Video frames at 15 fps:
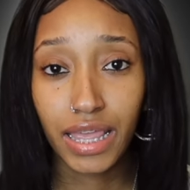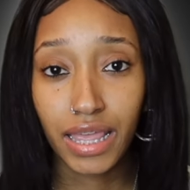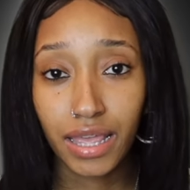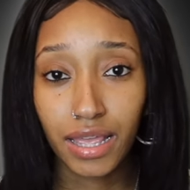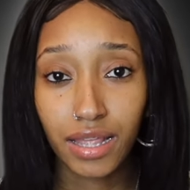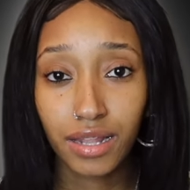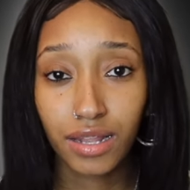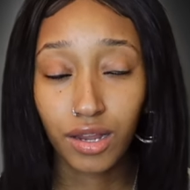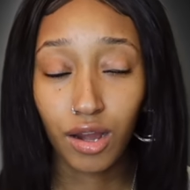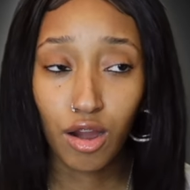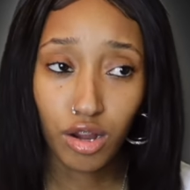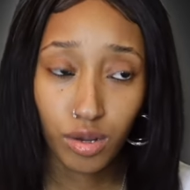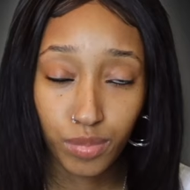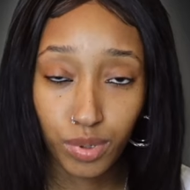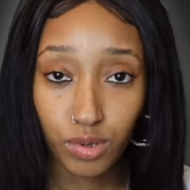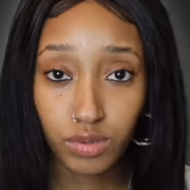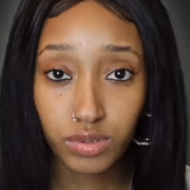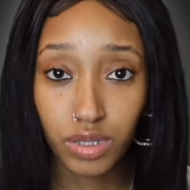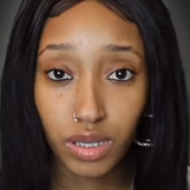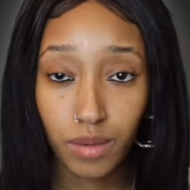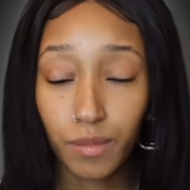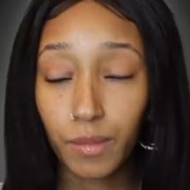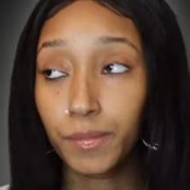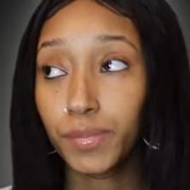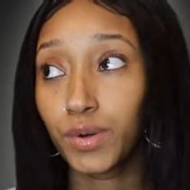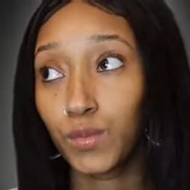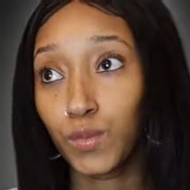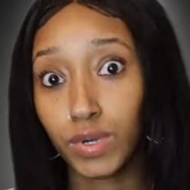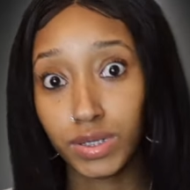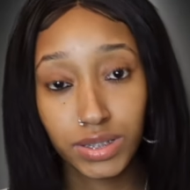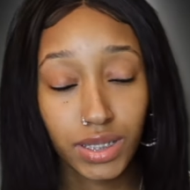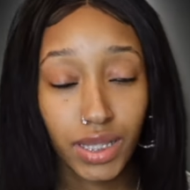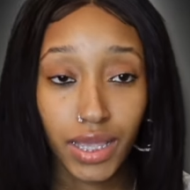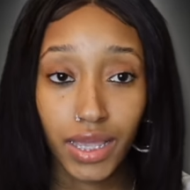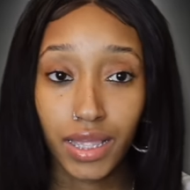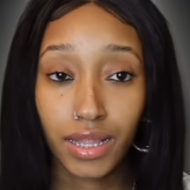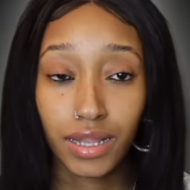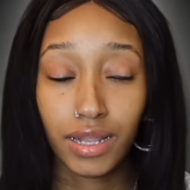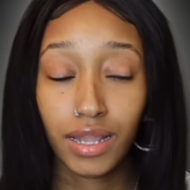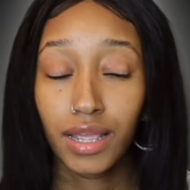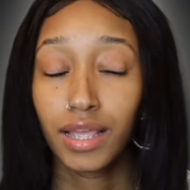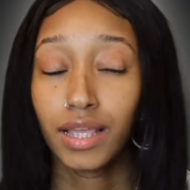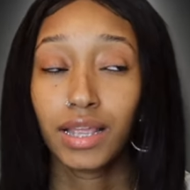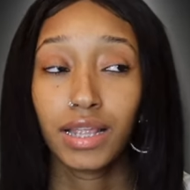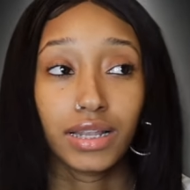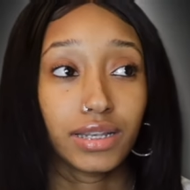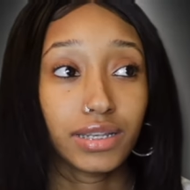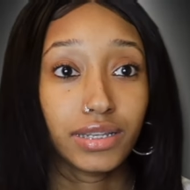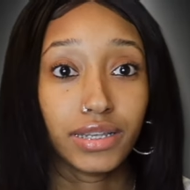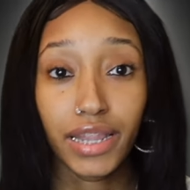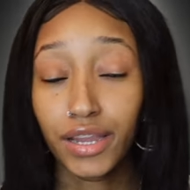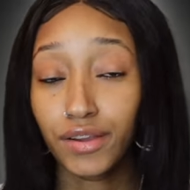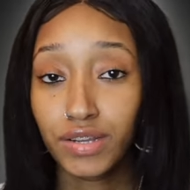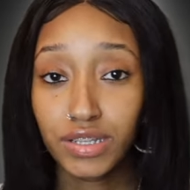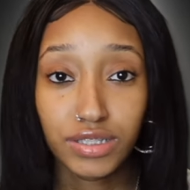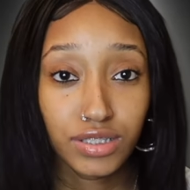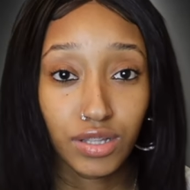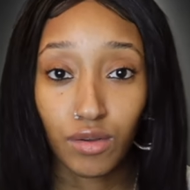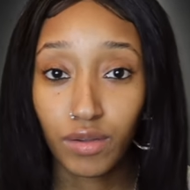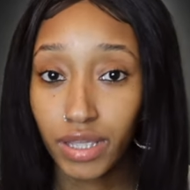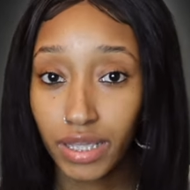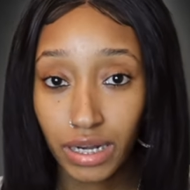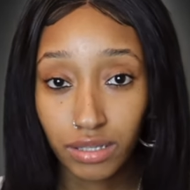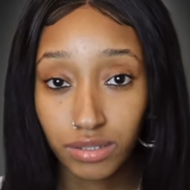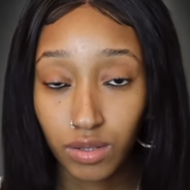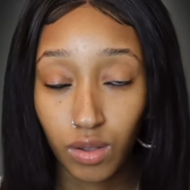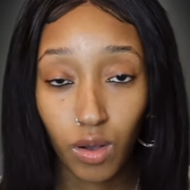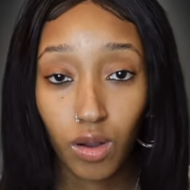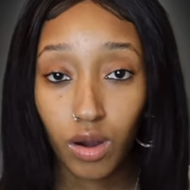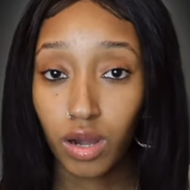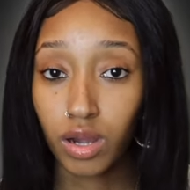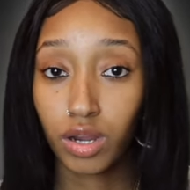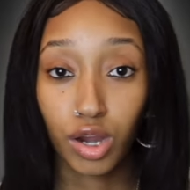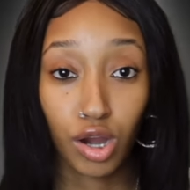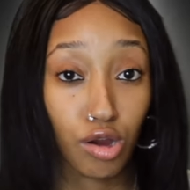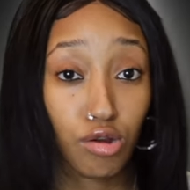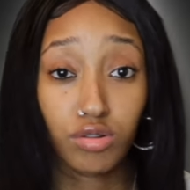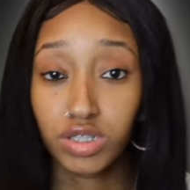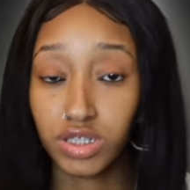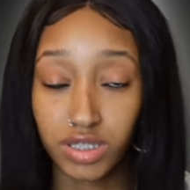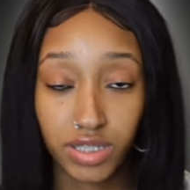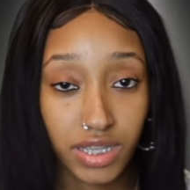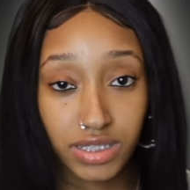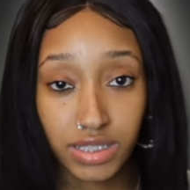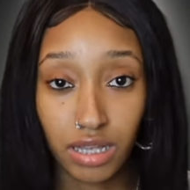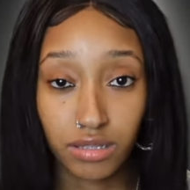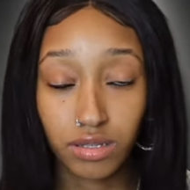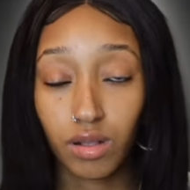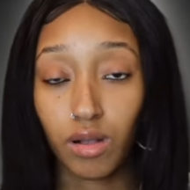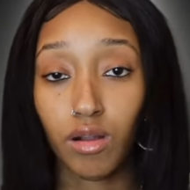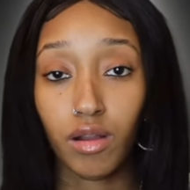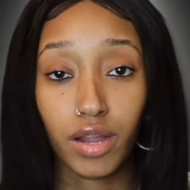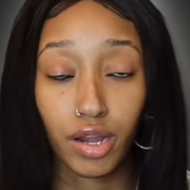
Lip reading: and Kirk pulled up, but once again Darius don't get out the car. Kirk just gets out the car